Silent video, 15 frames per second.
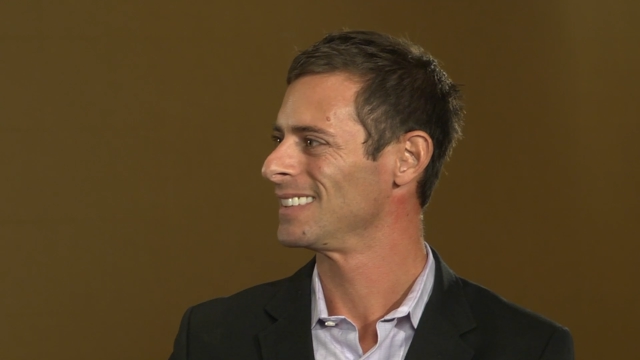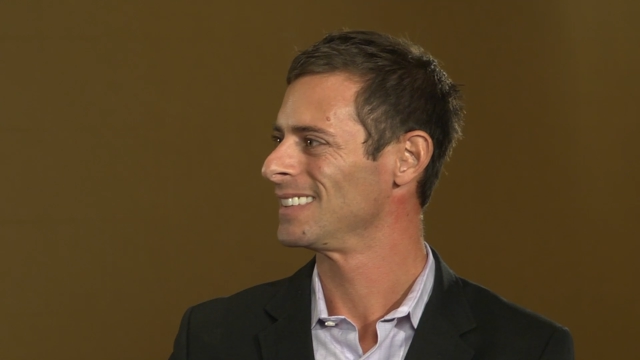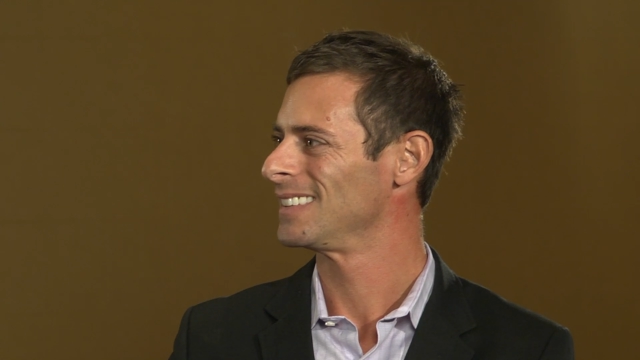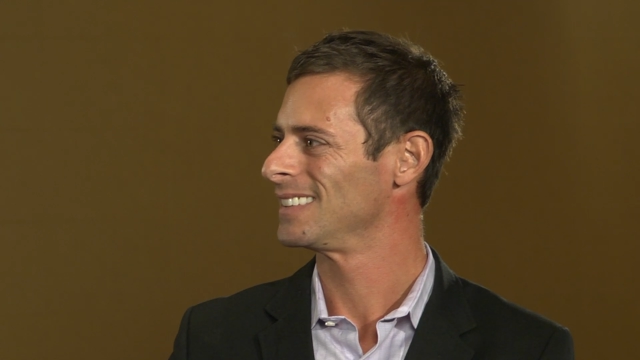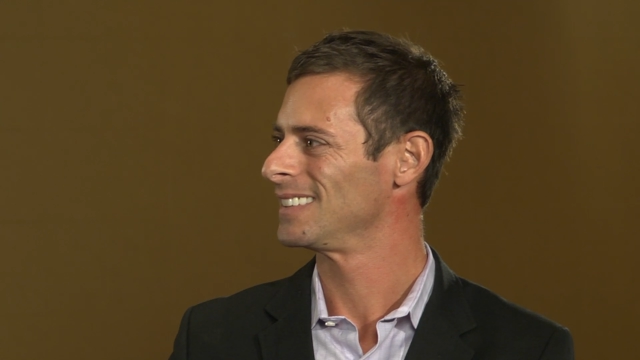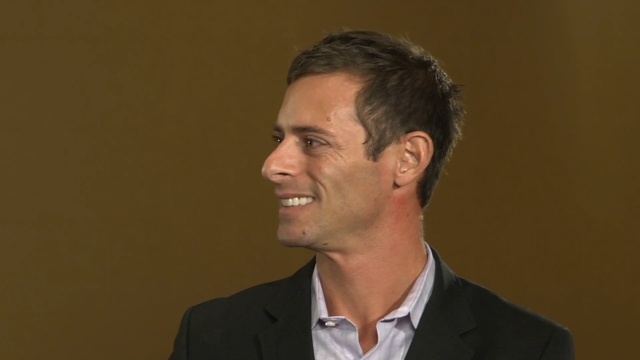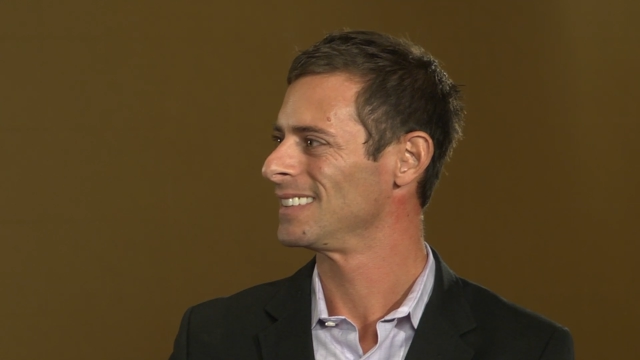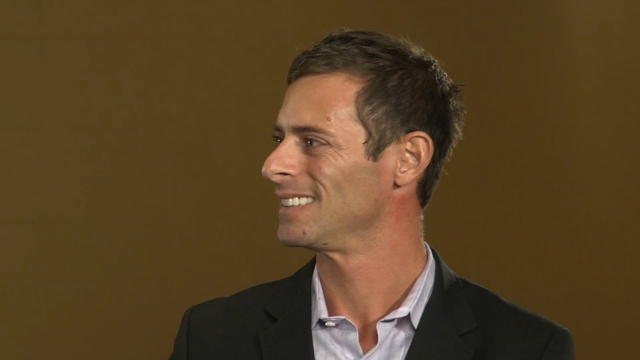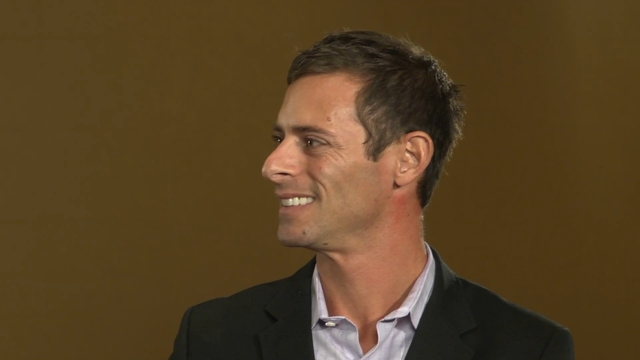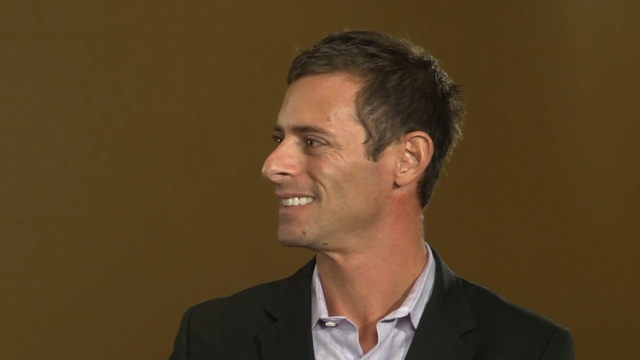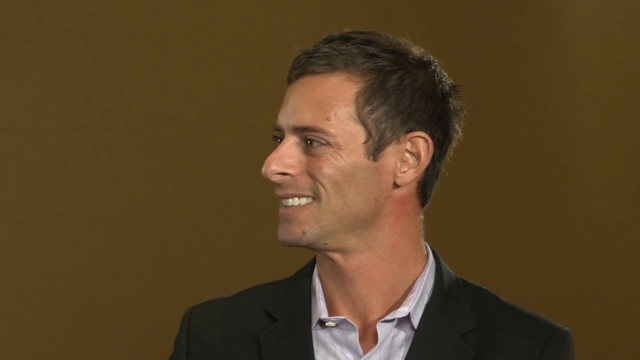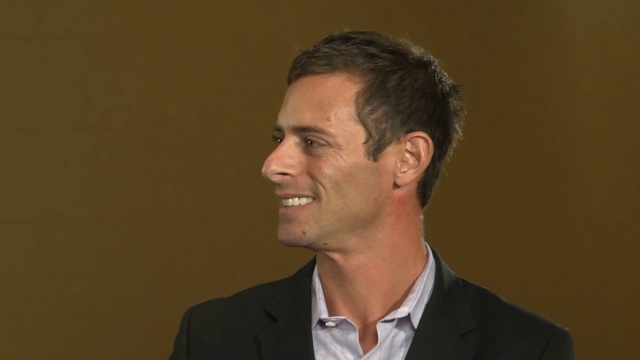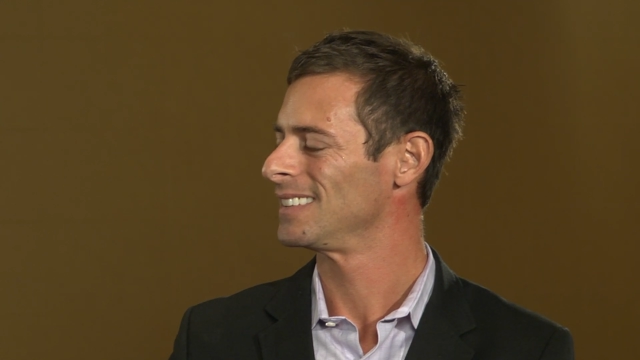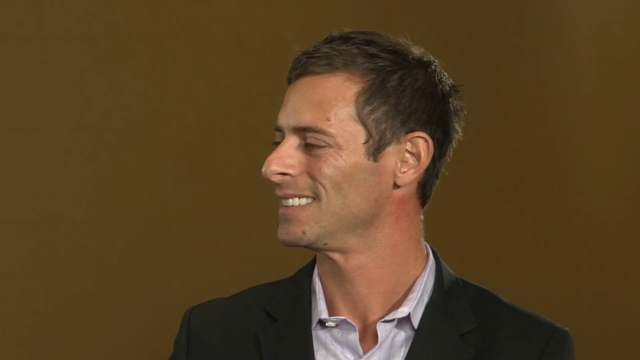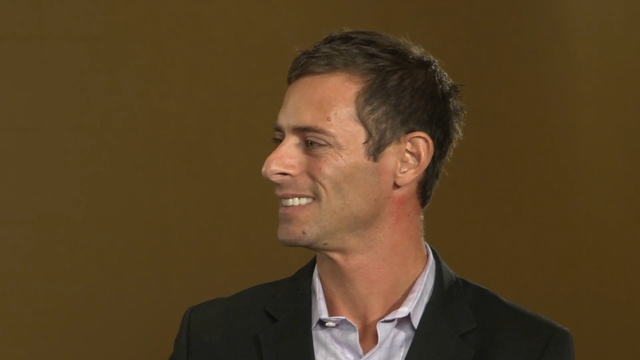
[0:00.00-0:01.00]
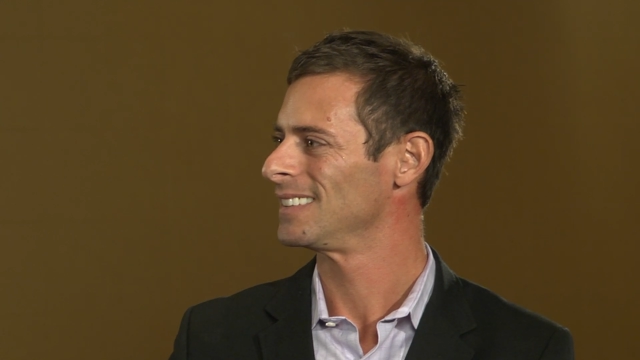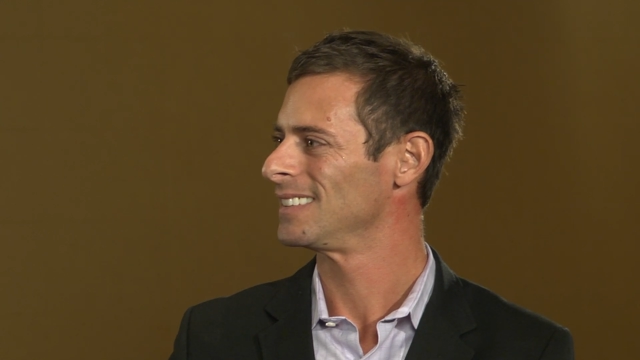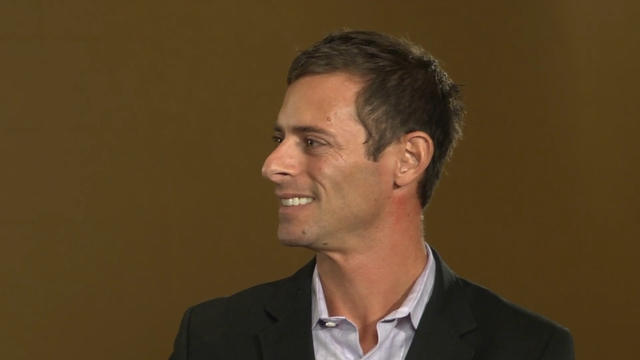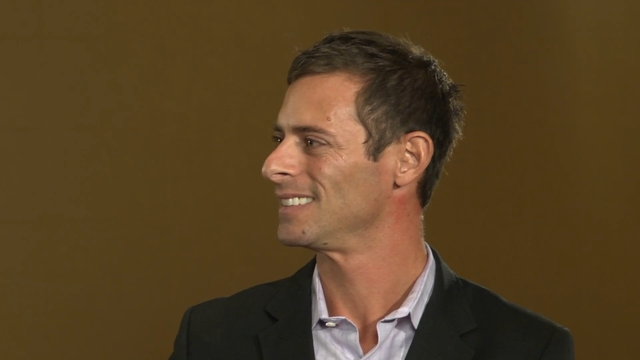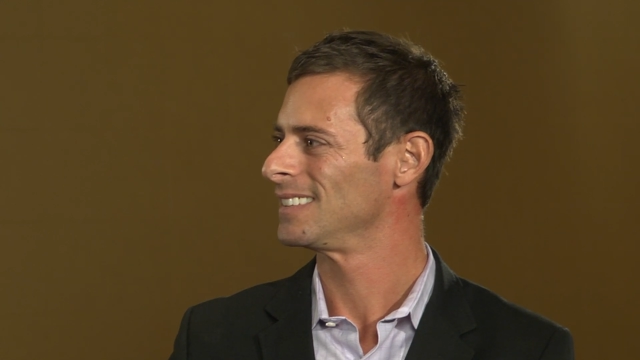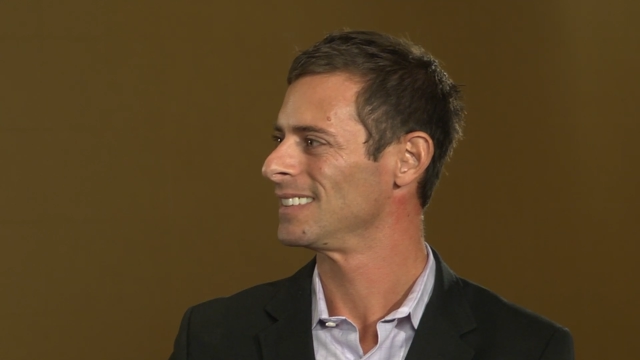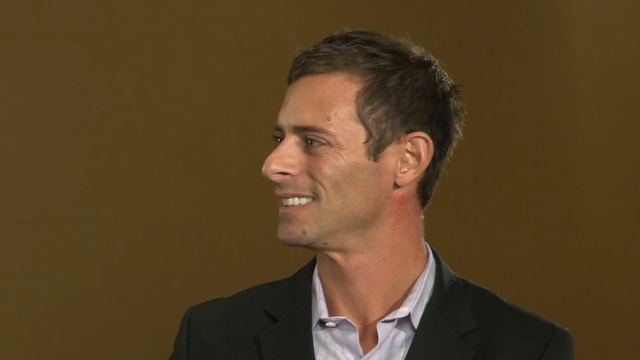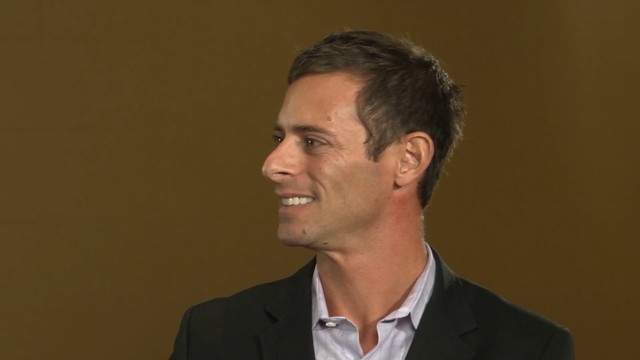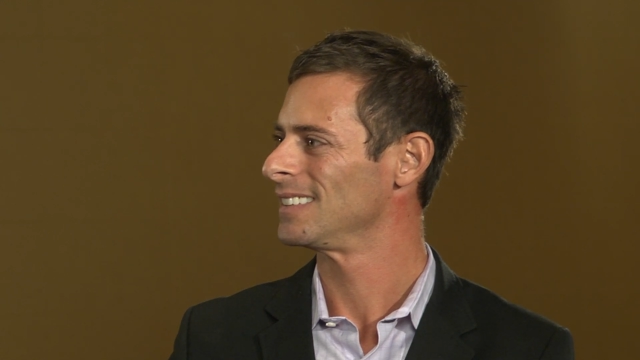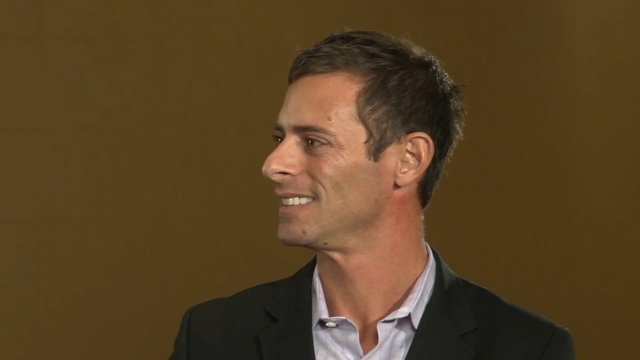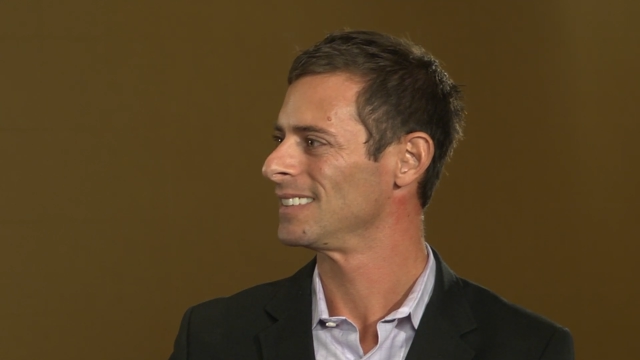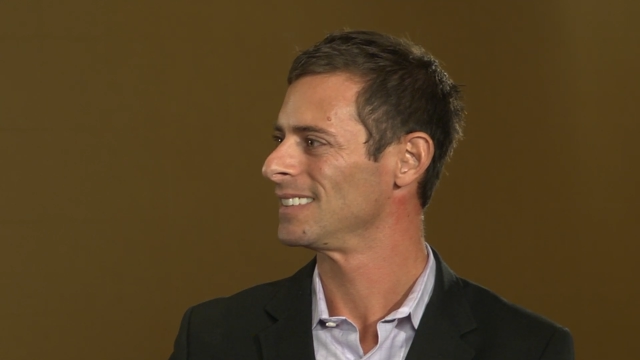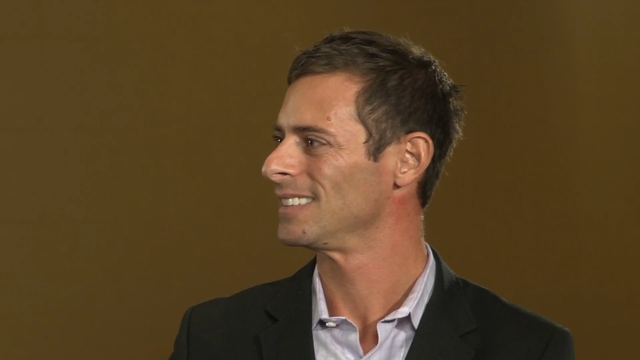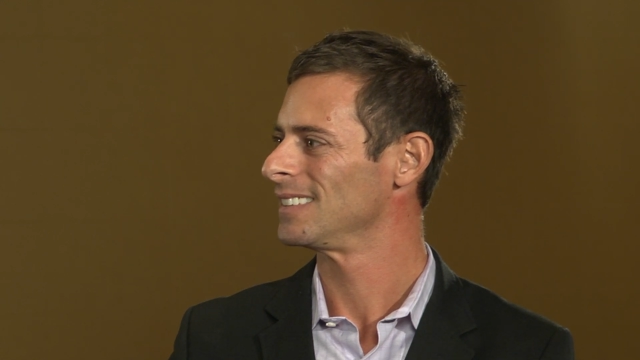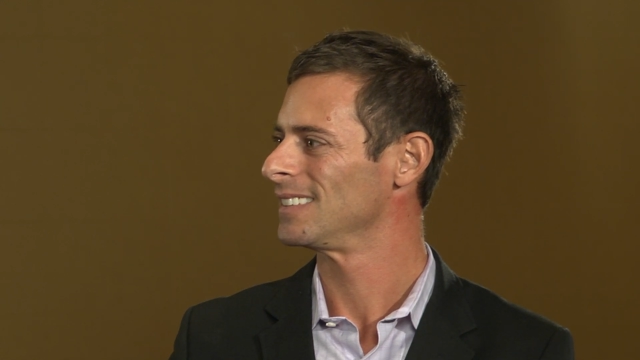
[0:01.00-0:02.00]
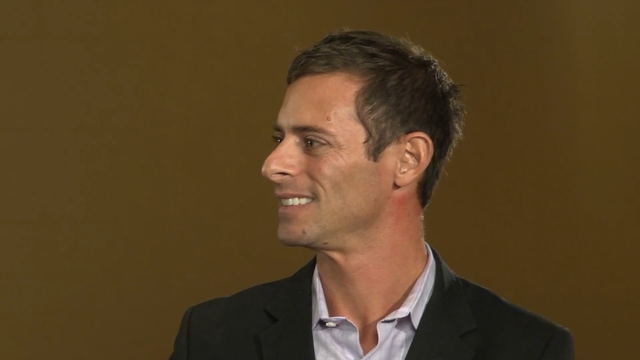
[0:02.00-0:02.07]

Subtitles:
really makes you be